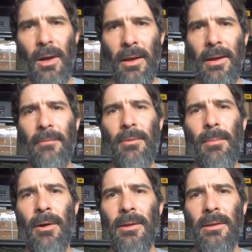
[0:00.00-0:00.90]

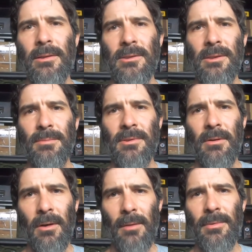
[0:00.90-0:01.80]
everybody that's
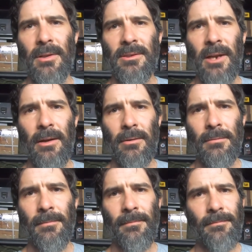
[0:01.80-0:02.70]
subscribed to the
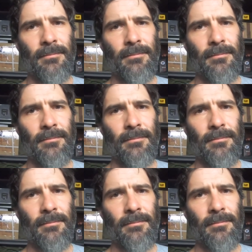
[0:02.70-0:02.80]
channel.